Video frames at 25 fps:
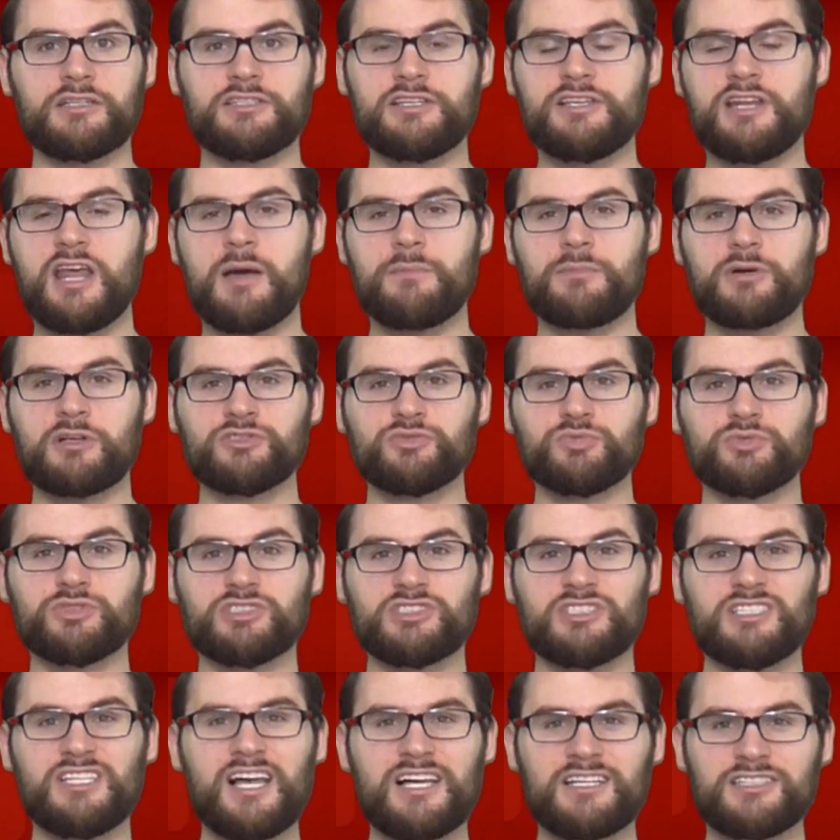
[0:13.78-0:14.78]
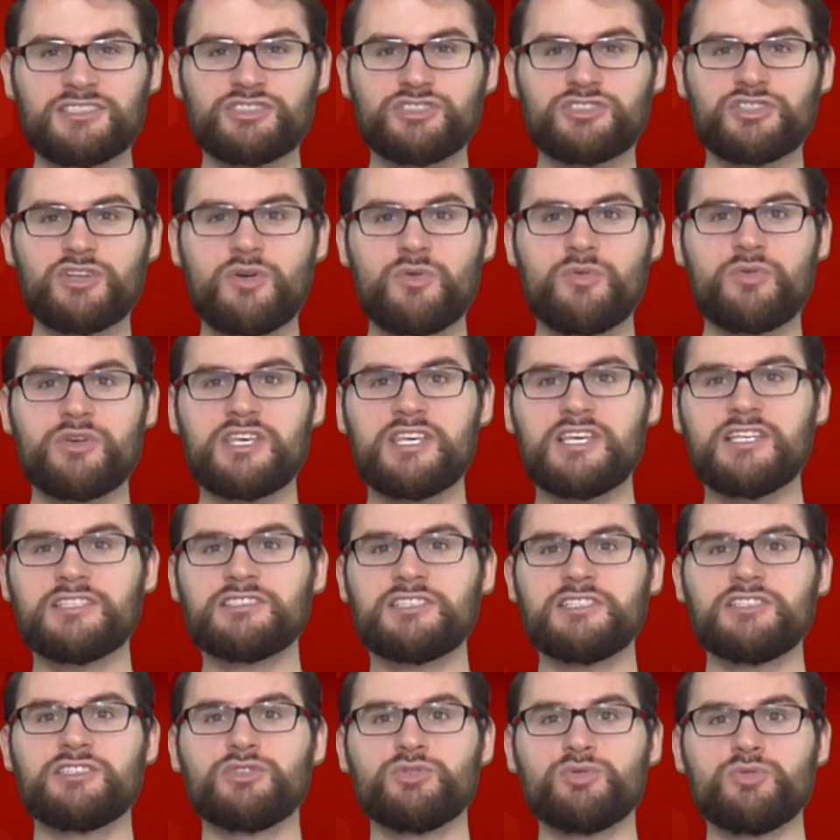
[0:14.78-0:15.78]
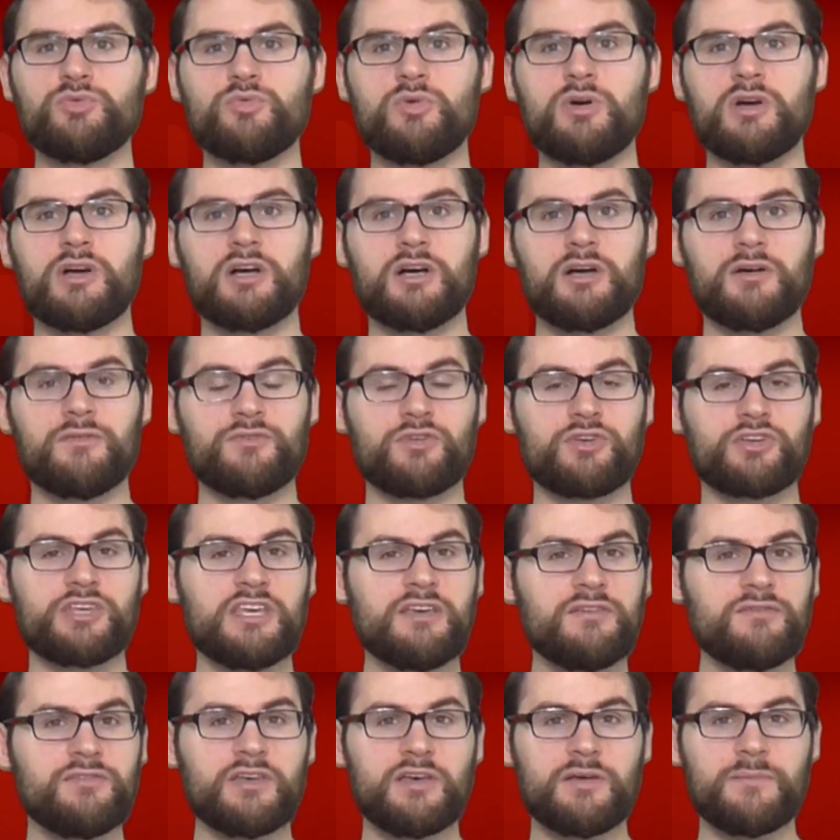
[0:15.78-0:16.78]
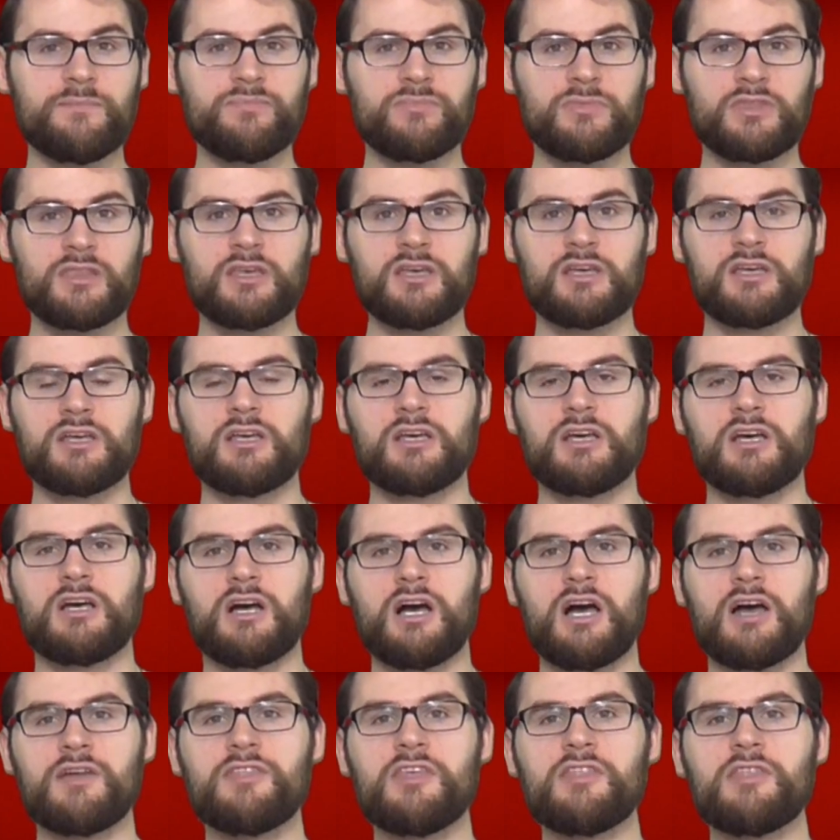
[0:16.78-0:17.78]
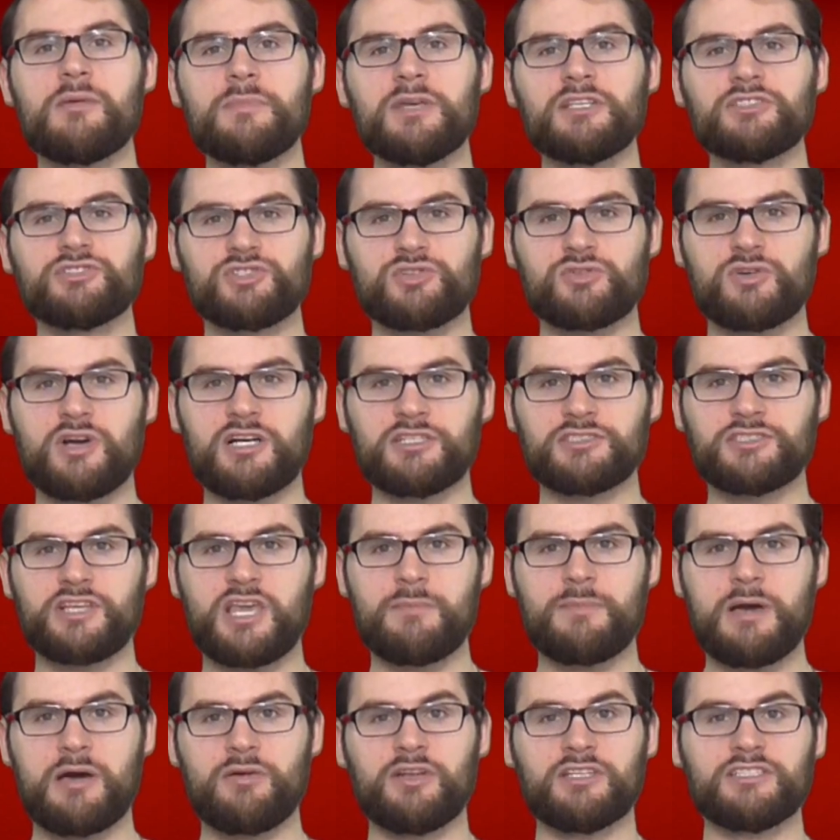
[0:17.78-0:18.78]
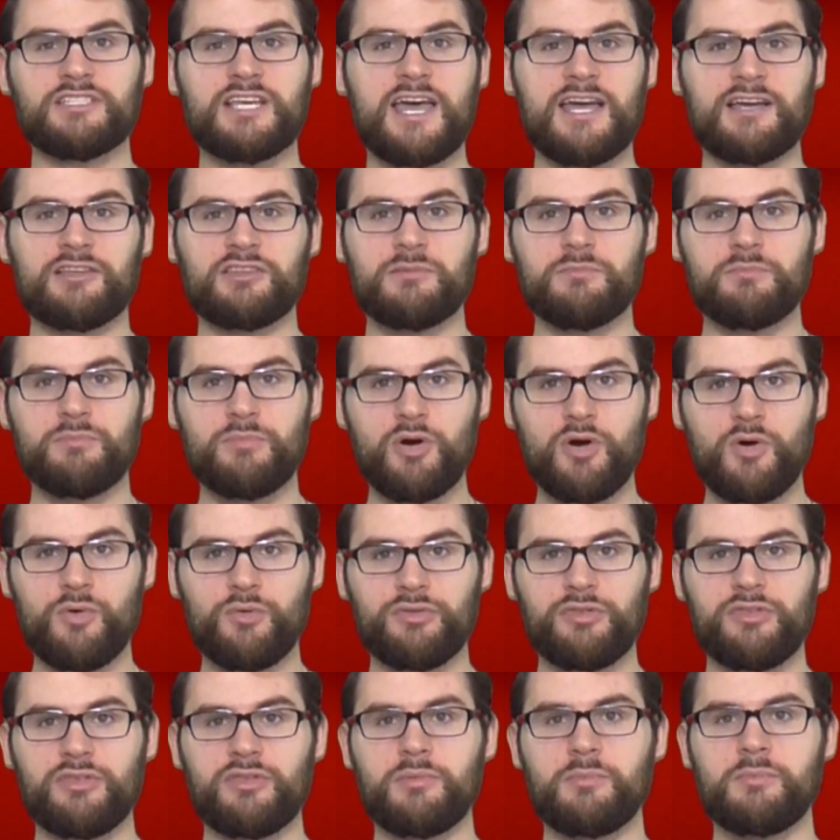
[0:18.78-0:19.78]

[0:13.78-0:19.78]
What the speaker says: Dean Ambrose was not so easy to forgive him, and then the Miz Taraj came out and attacked them both.